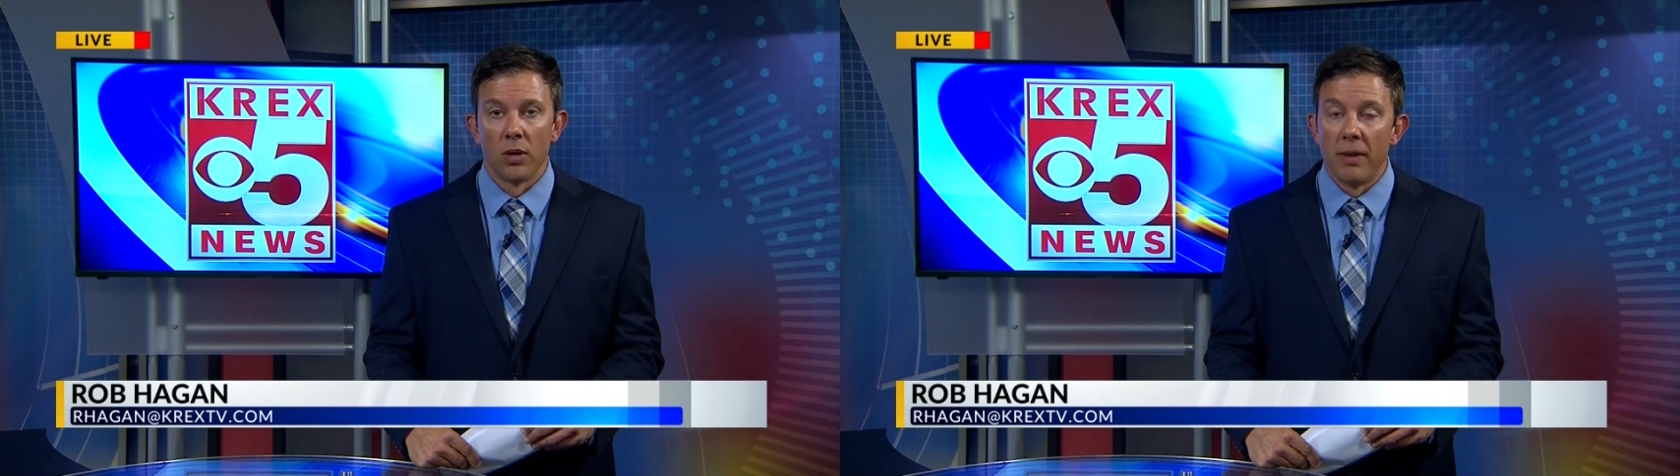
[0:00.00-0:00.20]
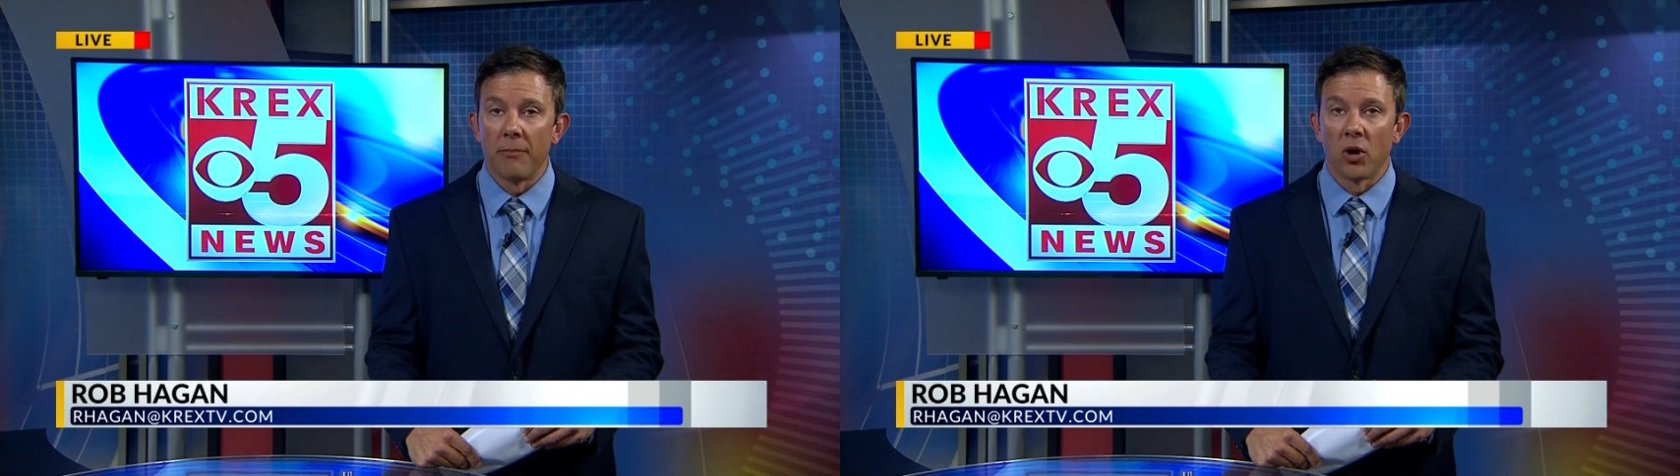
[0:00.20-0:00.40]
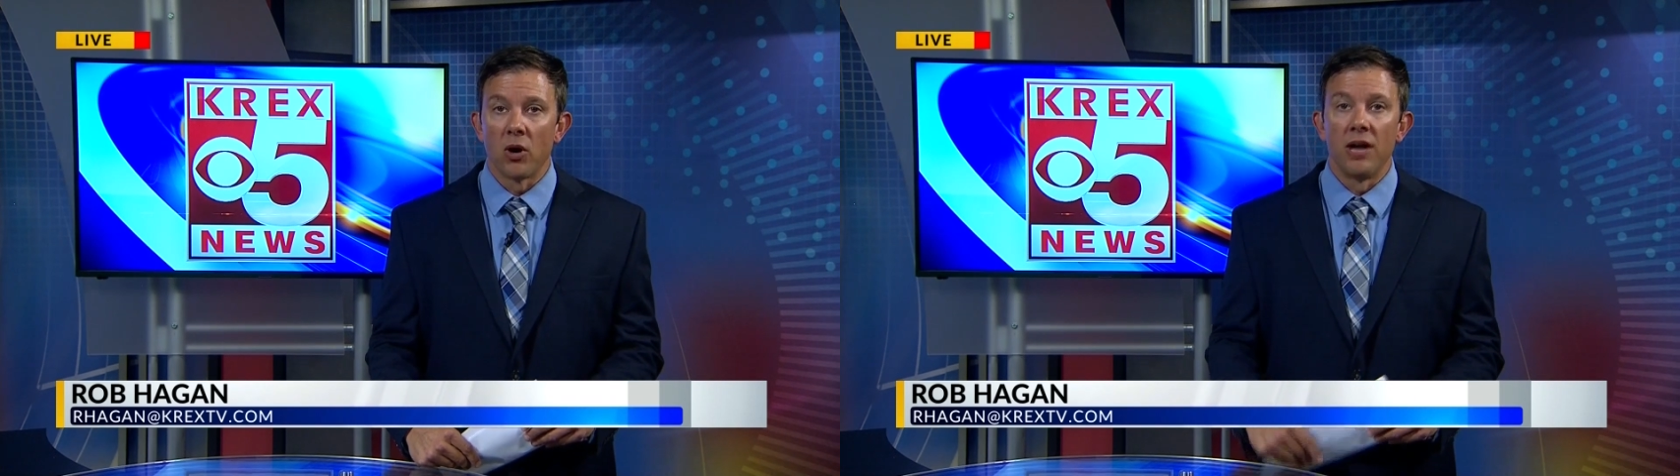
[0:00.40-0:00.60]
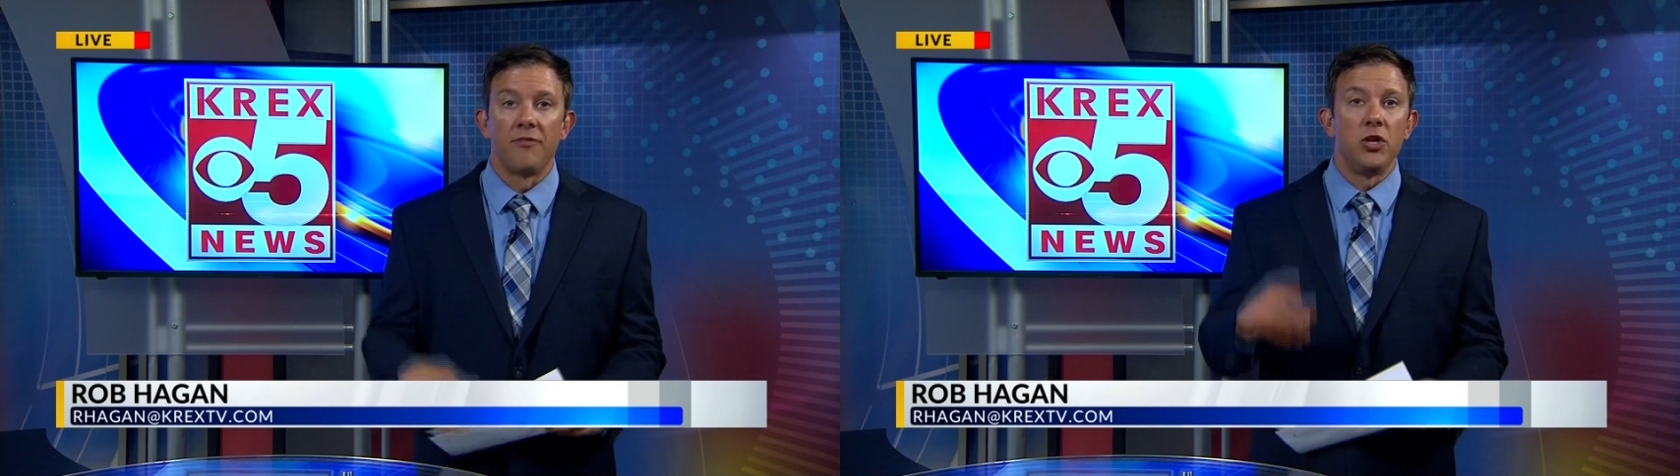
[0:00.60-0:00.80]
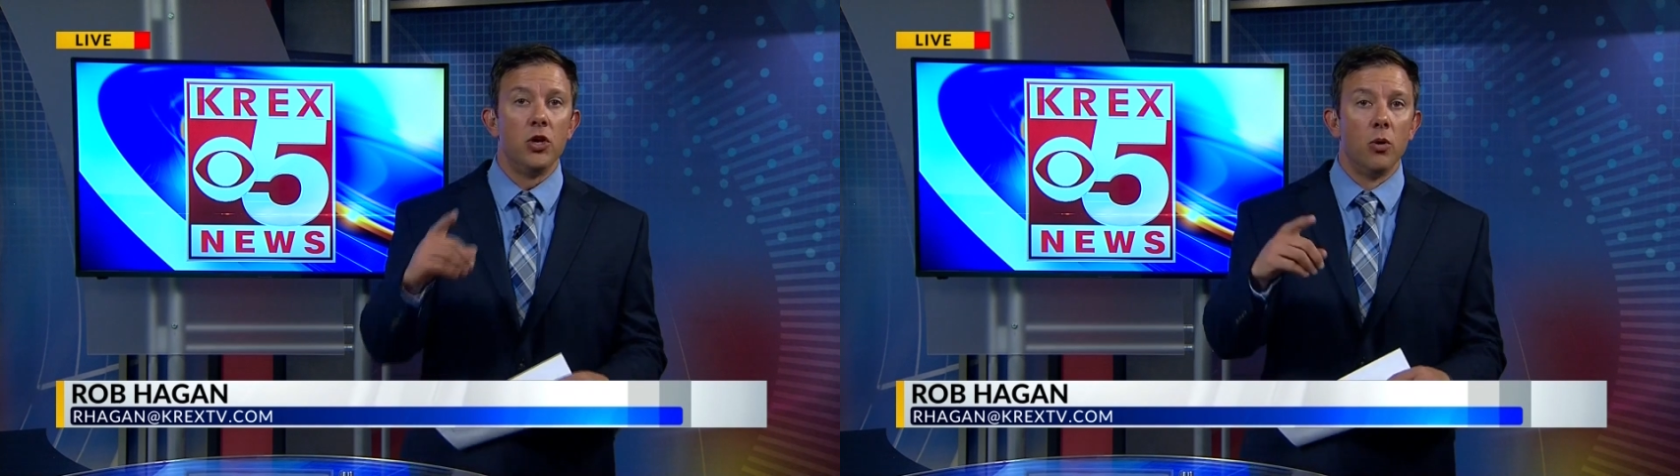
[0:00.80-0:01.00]
Remember,
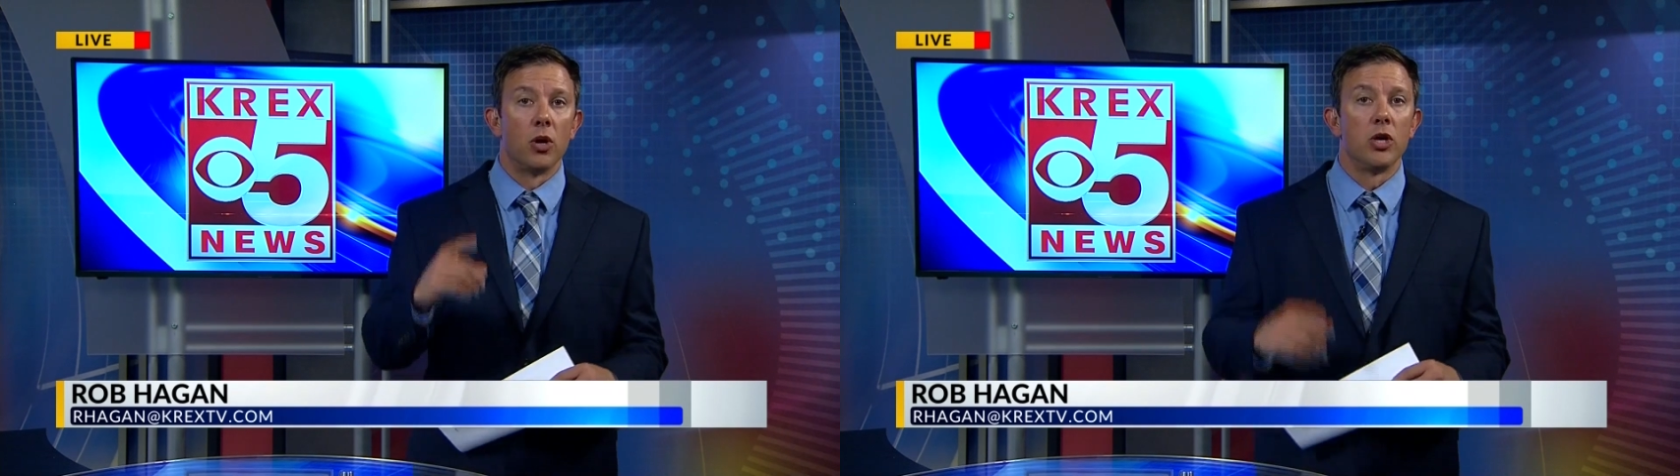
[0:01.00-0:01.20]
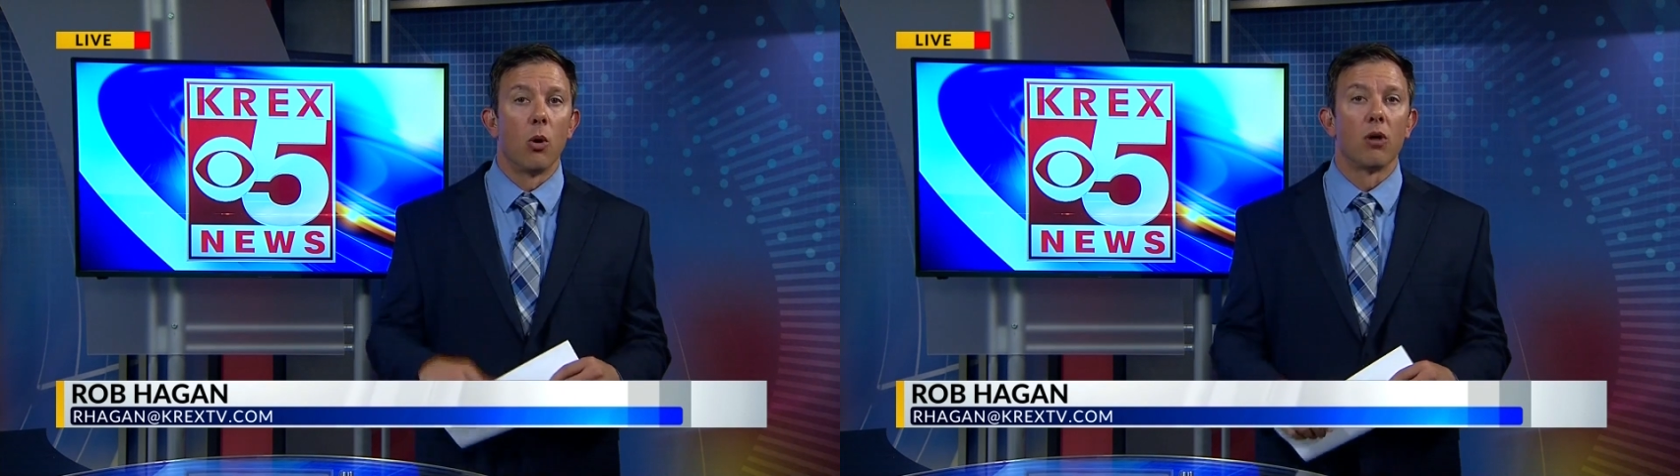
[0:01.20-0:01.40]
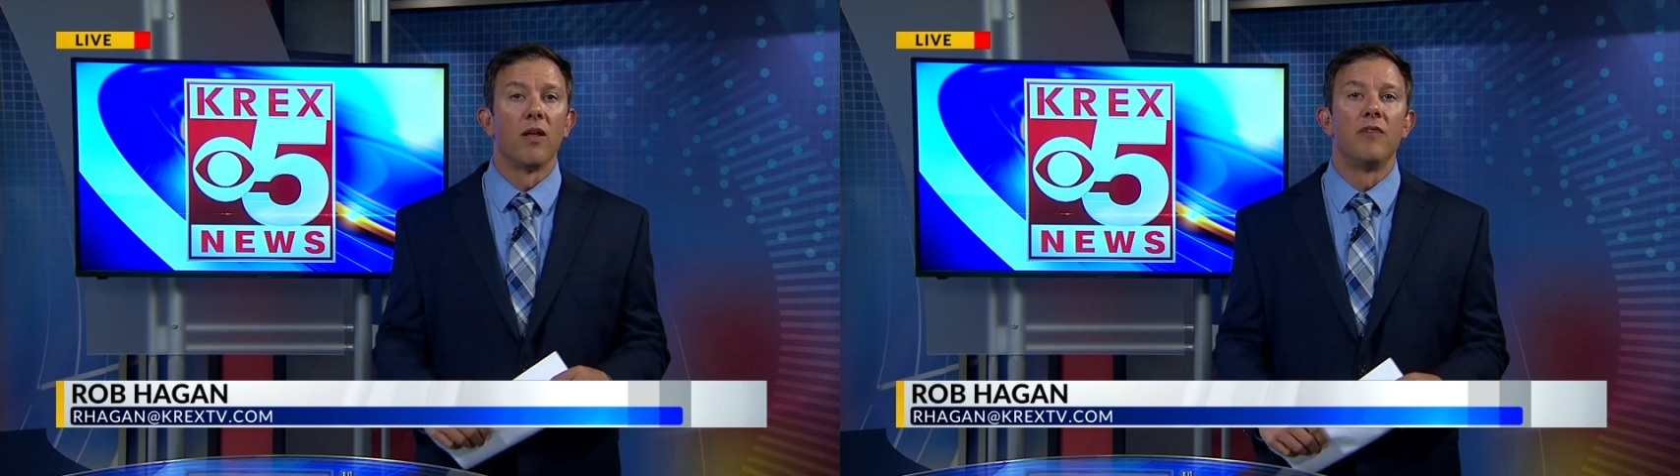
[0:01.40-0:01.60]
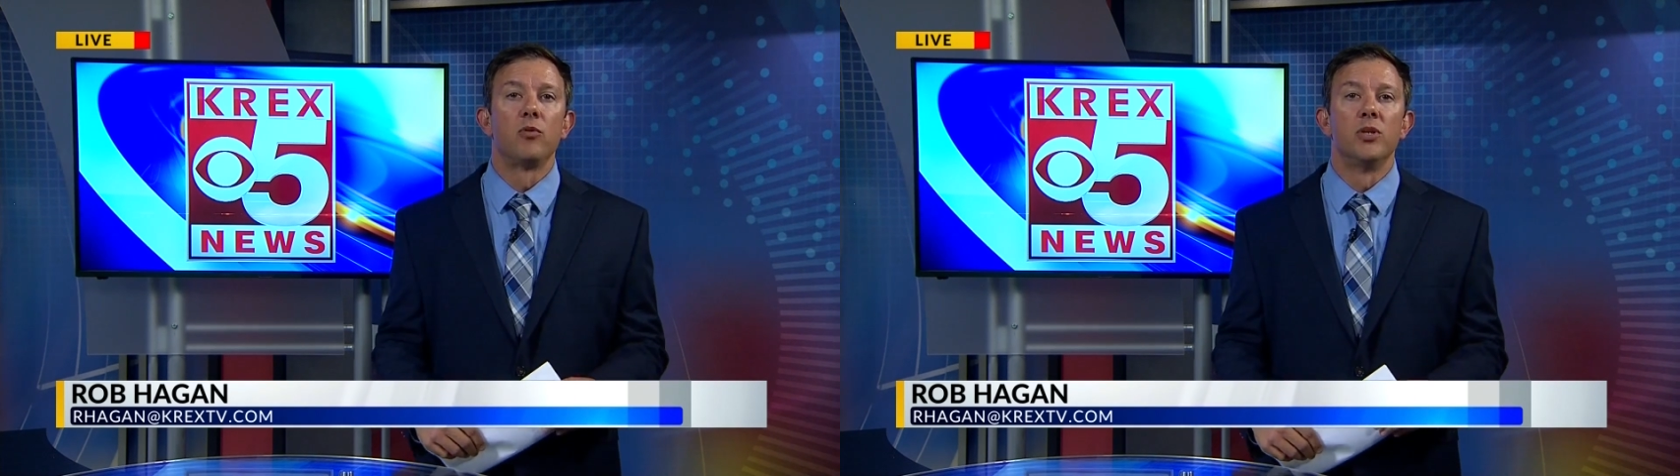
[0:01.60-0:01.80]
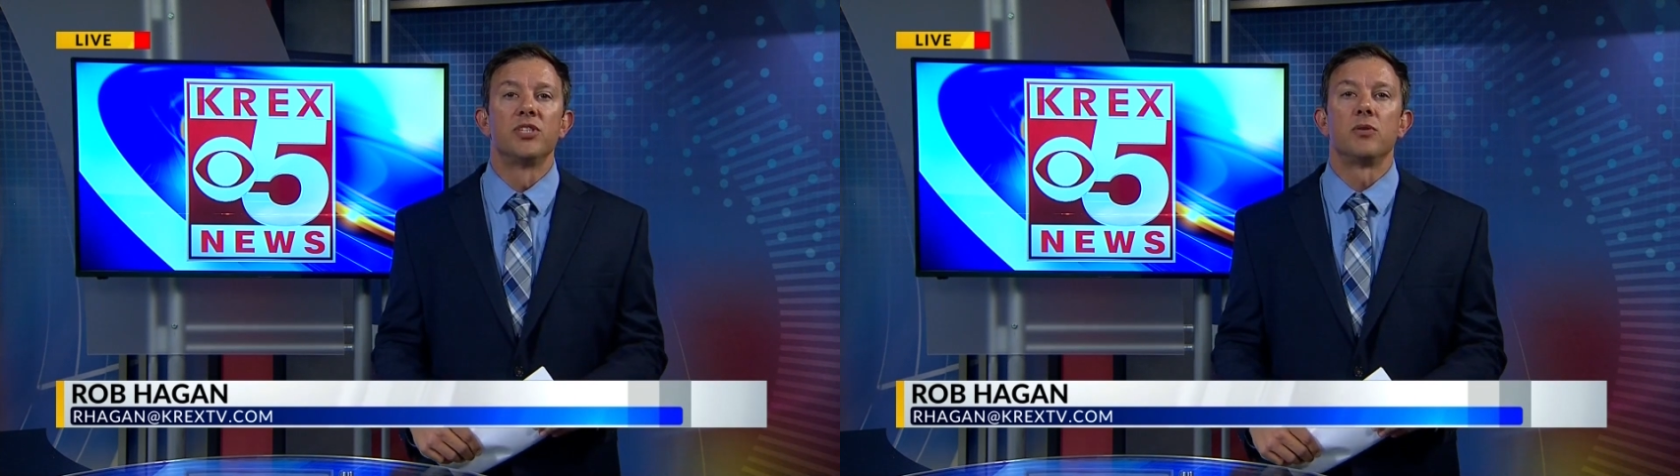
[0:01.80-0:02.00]
if you or your
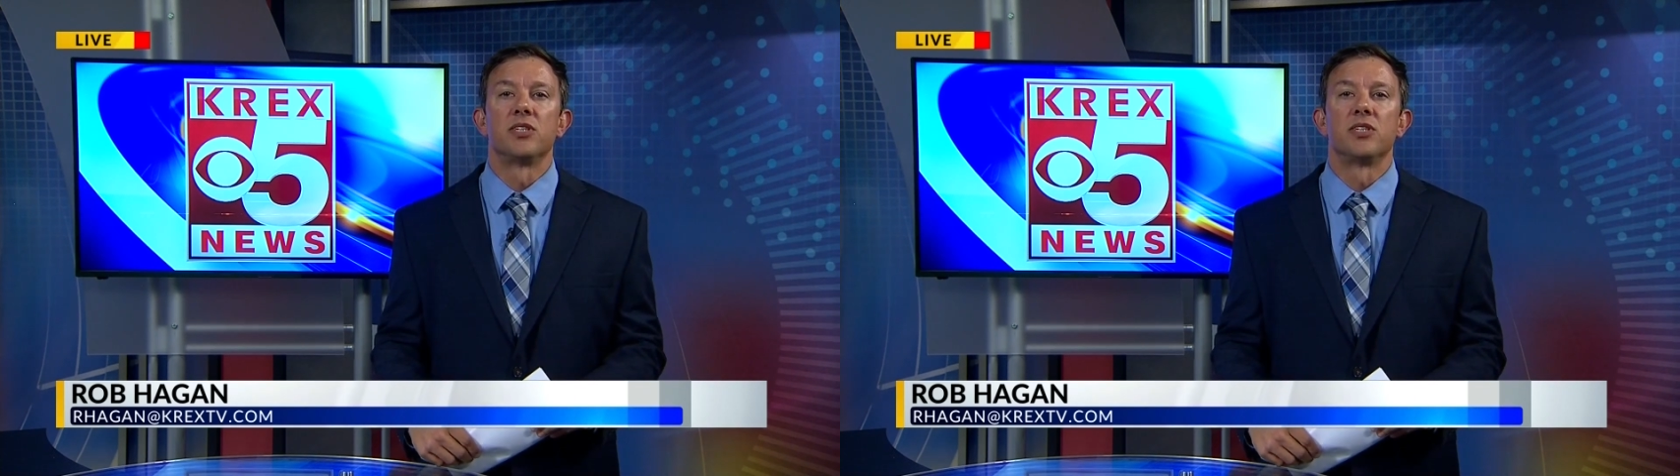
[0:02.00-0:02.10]
loved ones